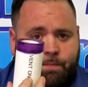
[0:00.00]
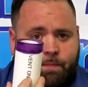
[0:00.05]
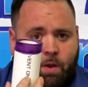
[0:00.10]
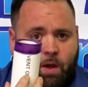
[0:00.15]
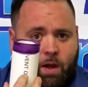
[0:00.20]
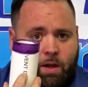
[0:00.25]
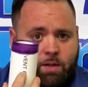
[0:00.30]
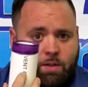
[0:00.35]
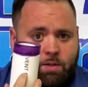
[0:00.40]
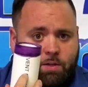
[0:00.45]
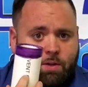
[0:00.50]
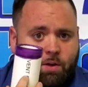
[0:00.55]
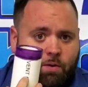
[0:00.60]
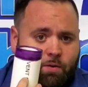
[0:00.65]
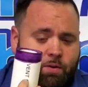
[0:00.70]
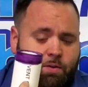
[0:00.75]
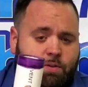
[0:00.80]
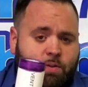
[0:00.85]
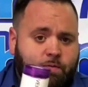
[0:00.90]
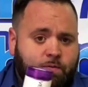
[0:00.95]
You know
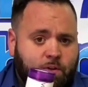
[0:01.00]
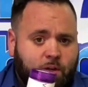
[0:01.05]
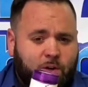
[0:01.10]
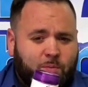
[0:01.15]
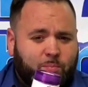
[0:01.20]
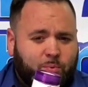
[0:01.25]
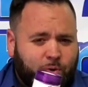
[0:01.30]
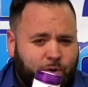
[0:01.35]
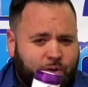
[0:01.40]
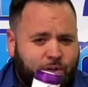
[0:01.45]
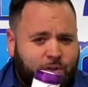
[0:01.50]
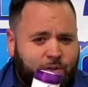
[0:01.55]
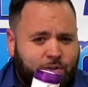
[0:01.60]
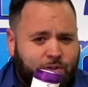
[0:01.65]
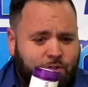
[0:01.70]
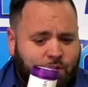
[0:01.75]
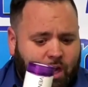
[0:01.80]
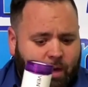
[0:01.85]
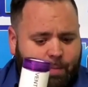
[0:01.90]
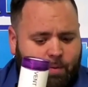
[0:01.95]
that you've done a pretty good
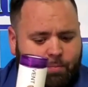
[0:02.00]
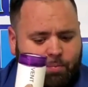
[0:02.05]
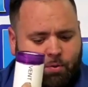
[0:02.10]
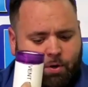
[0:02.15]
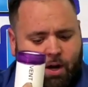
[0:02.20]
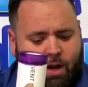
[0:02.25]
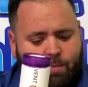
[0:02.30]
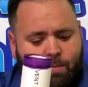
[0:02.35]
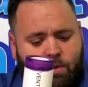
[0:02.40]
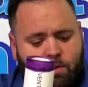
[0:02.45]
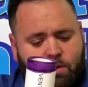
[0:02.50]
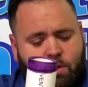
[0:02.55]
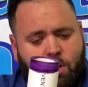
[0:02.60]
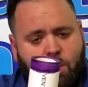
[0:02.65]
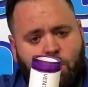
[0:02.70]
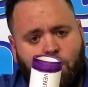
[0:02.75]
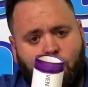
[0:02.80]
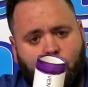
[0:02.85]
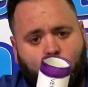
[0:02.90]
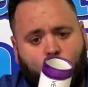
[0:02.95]
job at priming
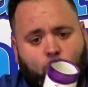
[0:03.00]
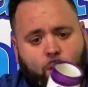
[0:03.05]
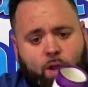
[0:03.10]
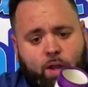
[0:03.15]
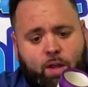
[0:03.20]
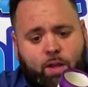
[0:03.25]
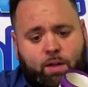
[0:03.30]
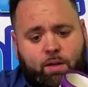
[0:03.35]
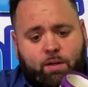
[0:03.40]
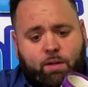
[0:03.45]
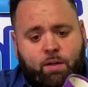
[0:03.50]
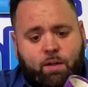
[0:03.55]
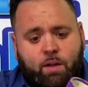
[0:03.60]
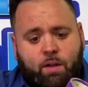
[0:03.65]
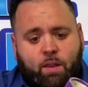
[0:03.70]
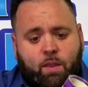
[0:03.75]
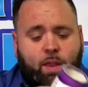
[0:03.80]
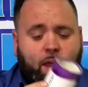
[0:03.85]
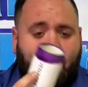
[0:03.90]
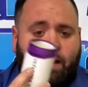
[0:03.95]
when
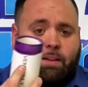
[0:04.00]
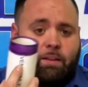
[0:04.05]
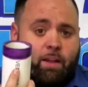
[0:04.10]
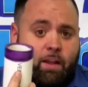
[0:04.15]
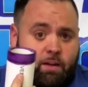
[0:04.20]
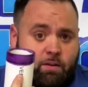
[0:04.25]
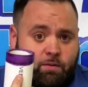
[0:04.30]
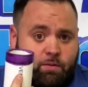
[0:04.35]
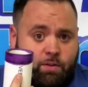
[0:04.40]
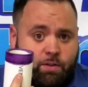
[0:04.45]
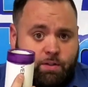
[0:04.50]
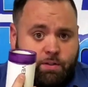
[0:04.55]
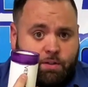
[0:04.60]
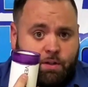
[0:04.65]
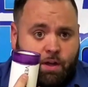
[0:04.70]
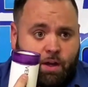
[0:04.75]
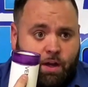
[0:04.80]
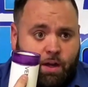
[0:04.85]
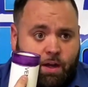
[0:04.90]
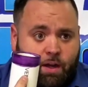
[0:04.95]
that lettering
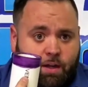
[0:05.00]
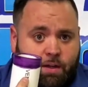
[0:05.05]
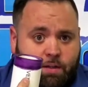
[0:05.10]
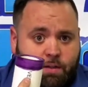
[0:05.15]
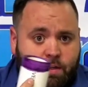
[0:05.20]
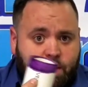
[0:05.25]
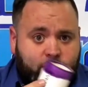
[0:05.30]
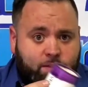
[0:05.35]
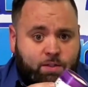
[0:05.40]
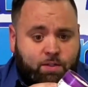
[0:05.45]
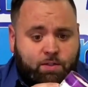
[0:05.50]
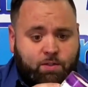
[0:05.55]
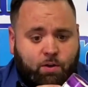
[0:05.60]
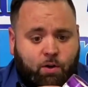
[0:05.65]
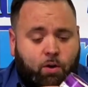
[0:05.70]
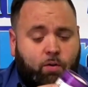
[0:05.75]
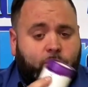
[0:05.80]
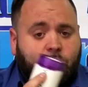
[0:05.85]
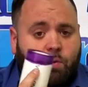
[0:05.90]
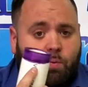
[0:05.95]
is
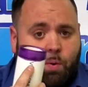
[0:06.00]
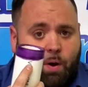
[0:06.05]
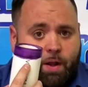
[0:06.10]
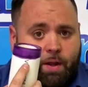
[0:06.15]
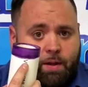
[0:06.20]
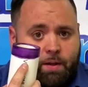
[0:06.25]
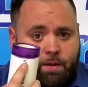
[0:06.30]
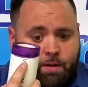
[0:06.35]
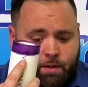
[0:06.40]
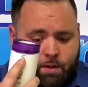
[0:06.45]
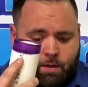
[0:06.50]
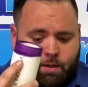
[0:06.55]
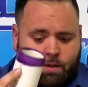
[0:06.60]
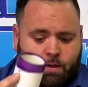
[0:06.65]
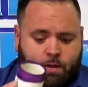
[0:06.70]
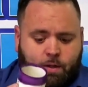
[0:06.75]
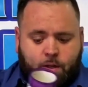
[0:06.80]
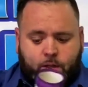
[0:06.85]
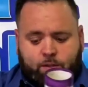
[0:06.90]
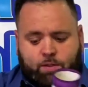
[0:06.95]
dissolved away.
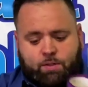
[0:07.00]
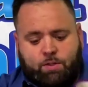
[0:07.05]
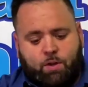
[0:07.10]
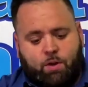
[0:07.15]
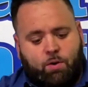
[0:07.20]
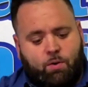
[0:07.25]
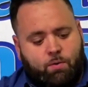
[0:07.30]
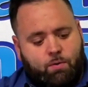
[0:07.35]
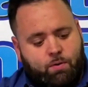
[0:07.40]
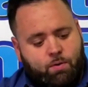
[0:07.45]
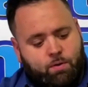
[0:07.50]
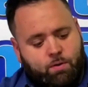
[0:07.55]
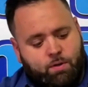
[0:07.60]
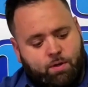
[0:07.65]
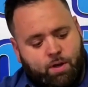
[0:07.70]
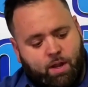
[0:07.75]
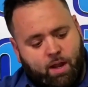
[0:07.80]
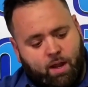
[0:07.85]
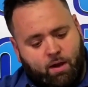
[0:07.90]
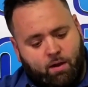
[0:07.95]
And so
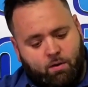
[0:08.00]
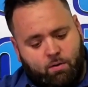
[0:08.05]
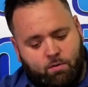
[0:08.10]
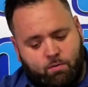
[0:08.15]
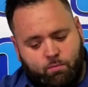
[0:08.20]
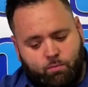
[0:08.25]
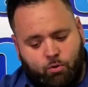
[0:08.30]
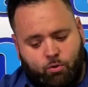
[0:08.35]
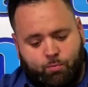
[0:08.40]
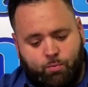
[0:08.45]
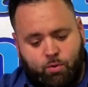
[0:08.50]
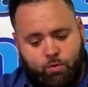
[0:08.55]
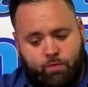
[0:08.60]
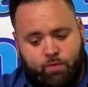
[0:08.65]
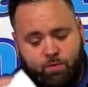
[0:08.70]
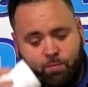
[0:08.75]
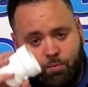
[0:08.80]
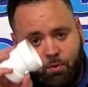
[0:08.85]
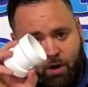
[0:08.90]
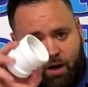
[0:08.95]
now we'll move
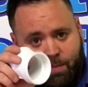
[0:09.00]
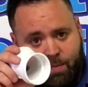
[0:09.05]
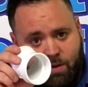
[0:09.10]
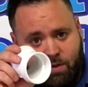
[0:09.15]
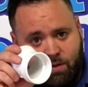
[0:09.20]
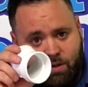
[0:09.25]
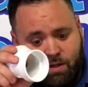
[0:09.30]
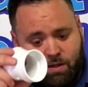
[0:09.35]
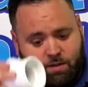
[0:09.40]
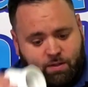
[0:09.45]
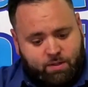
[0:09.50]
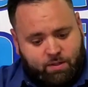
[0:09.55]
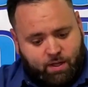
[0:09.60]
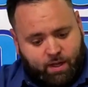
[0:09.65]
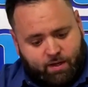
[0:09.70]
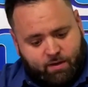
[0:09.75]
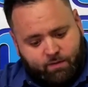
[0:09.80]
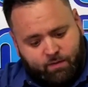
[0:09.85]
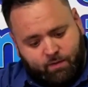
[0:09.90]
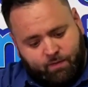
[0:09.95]
to priming the
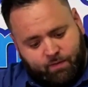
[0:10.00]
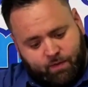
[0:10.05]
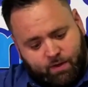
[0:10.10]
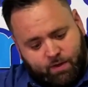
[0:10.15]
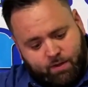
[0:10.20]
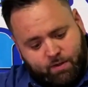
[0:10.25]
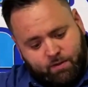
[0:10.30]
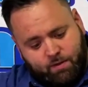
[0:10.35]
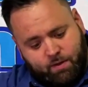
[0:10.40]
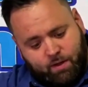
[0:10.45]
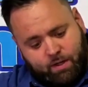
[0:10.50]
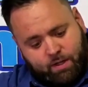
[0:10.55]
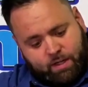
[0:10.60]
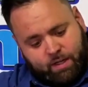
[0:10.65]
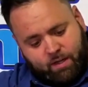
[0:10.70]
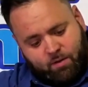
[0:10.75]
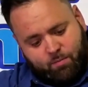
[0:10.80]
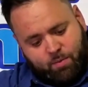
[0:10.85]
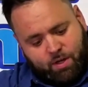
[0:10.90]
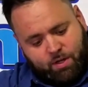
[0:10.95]
inside of the fitting.
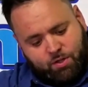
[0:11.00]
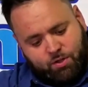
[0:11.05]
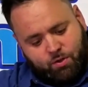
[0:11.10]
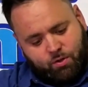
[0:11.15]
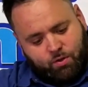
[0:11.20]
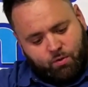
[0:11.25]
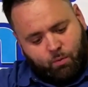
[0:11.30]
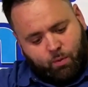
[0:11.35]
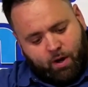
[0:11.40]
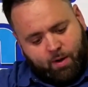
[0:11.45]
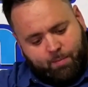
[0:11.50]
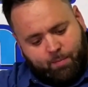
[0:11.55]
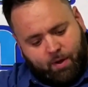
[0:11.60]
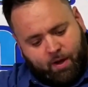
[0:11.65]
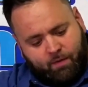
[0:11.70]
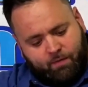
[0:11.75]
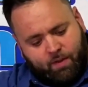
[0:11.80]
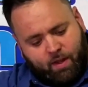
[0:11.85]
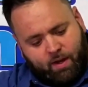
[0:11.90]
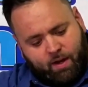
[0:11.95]
Again, make sure to wipe
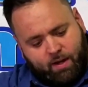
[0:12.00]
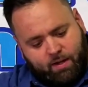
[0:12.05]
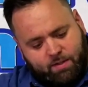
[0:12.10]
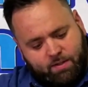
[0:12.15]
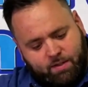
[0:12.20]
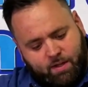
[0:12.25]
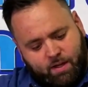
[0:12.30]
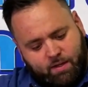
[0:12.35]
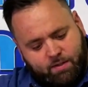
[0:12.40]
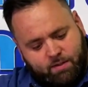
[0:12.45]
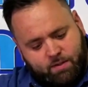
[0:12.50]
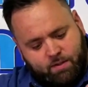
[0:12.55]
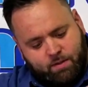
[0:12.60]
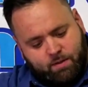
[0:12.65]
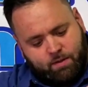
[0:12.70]
off that excess.